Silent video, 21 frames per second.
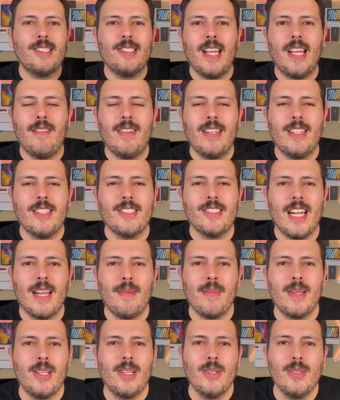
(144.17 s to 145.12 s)
seven years that I've
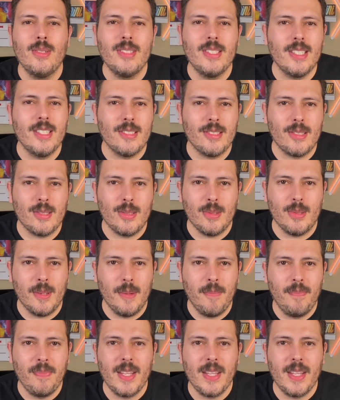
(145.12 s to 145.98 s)
been using this tool,